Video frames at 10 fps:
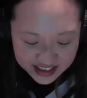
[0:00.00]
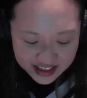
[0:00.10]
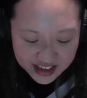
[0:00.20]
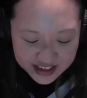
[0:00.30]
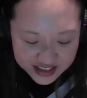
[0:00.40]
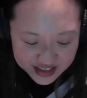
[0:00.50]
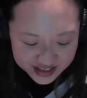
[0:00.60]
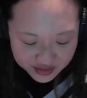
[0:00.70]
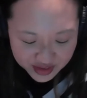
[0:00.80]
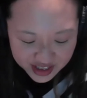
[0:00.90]
I ask you
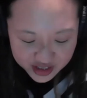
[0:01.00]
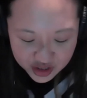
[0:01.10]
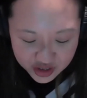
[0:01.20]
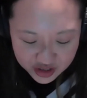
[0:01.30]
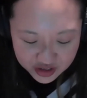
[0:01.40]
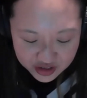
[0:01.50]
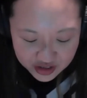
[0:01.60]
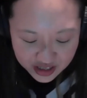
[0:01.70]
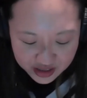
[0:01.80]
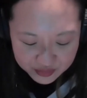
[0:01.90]
something? Do you,
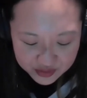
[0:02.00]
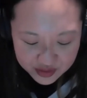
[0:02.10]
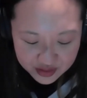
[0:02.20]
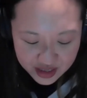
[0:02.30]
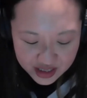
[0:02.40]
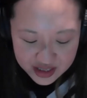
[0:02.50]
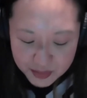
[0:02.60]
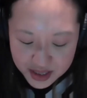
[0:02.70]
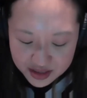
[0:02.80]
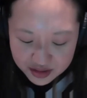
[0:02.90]

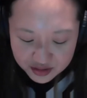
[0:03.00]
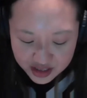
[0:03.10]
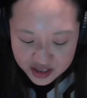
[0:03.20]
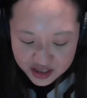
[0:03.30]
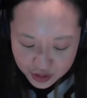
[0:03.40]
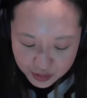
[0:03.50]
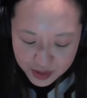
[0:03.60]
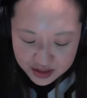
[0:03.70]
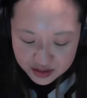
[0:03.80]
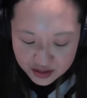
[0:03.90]
is youth
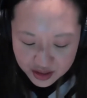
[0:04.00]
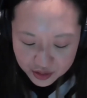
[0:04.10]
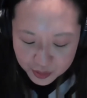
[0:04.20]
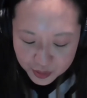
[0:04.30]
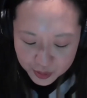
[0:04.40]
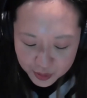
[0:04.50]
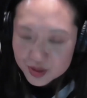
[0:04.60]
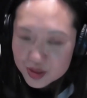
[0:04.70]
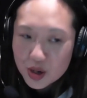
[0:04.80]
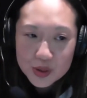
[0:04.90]
mental health
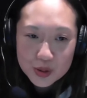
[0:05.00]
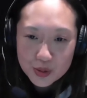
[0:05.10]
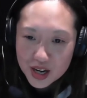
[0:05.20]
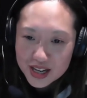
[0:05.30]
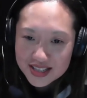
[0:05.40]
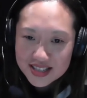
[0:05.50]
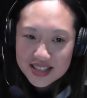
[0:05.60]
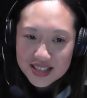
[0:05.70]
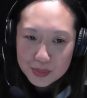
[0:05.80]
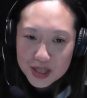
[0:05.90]
problems on the rise? This
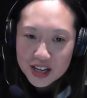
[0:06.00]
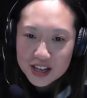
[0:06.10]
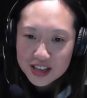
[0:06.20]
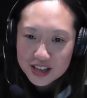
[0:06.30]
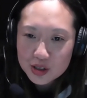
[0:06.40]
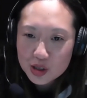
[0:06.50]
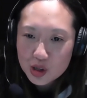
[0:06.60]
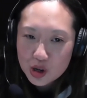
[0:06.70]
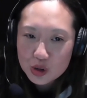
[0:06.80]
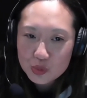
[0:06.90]
is something I get a
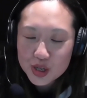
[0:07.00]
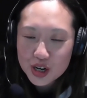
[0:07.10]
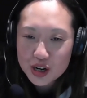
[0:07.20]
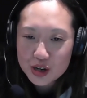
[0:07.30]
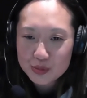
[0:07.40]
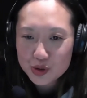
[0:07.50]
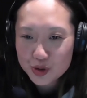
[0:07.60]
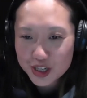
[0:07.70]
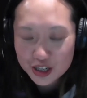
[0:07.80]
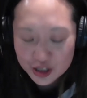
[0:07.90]
lot when I'm
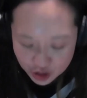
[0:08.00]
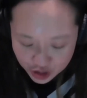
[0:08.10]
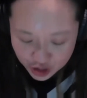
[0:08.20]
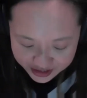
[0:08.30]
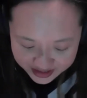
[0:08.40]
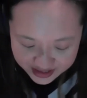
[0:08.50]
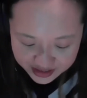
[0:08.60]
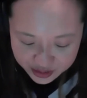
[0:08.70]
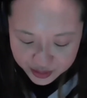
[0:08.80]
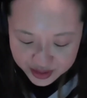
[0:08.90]
treating clients.
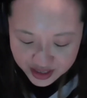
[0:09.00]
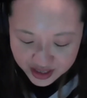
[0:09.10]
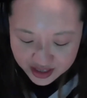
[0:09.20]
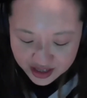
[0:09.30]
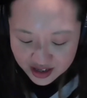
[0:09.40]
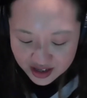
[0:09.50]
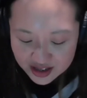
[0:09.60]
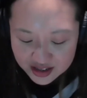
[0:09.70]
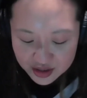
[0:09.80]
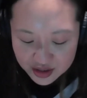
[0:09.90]
They do say,
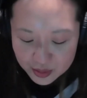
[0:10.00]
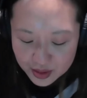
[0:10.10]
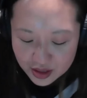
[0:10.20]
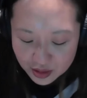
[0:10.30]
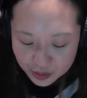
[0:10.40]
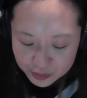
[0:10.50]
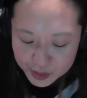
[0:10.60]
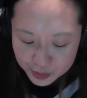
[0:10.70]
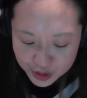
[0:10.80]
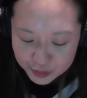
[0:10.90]
you know, a lot of
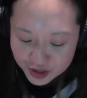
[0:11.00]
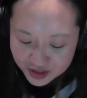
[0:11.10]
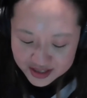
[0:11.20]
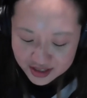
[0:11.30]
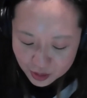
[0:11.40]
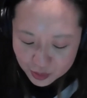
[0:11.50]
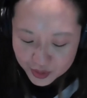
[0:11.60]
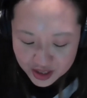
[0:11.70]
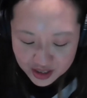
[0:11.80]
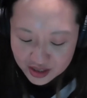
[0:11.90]
people come in and they say, look,
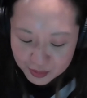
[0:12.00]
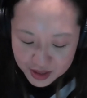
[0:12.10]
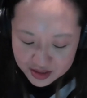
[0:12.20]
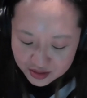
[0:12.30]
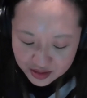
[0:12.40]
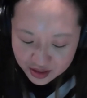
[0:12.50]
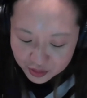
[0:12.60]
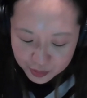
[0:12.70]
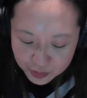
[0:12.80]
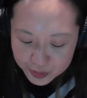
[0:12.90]
we think that mental
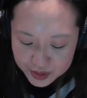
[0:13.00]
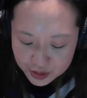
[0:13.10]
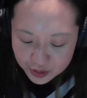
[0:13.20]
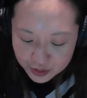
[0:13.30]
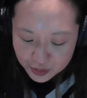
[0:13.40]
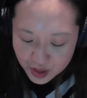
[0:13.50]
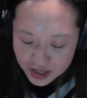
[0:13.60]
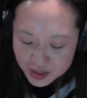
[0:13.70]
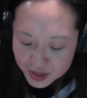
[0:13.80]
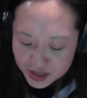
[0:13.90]
health problems are on the
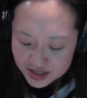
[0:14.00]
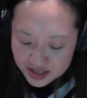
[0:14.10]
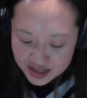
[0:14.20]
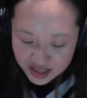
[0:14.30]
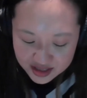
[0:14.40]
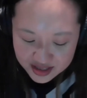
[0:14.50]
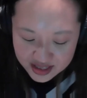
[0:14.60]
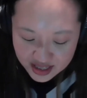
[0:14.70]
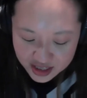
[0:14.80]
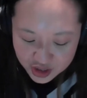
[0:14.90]
rise. What does the data
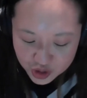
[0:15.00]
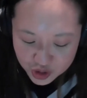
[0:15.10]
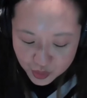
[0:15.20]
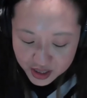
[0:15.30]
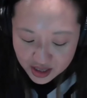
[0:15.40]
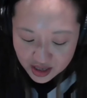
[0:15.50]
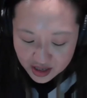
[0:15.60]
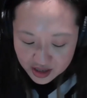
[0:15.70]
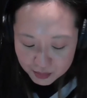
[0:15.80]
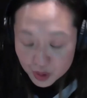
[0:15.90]
say? Should we
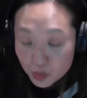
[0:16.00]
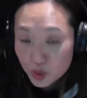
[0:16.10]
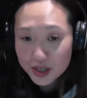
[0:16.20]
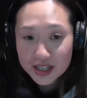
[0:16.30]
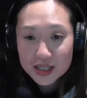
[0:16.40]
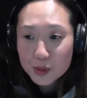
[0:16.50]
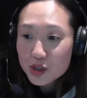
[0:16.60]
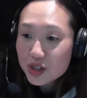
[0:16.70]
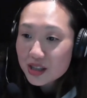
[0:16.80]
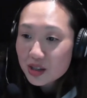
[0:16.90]
be worried,
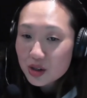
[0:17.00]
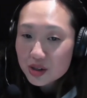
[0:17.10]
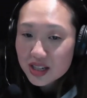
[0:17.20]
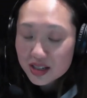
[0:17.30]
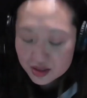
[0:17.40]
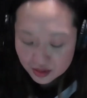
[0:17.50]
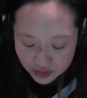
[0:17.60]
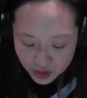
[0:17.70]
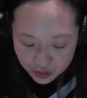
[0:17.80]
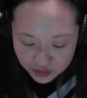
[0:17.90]
especially in the context
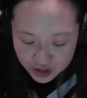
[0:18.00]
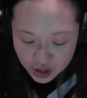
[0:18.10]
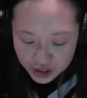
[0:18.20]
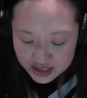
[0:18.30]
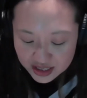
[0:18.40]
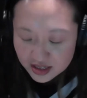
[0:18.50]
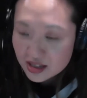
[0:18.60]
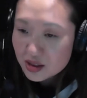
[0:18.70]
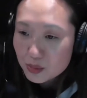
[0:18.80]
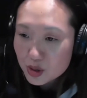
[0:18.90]
of COVID-19
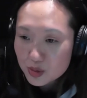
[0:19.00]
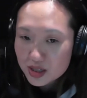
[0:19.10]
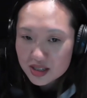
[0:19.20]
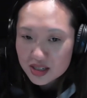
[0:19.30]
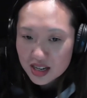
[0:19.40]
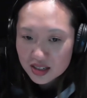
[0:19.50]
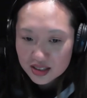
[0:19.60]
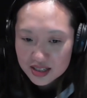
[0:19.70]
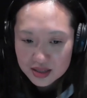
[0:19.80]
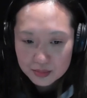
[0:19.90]
at the moment, in
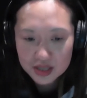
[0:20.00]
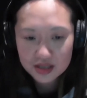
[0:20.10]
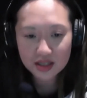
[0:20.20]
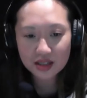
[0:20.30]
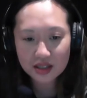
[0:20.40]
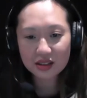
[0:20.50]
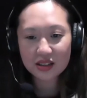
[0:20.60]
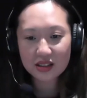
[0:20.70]
adolescent mental health?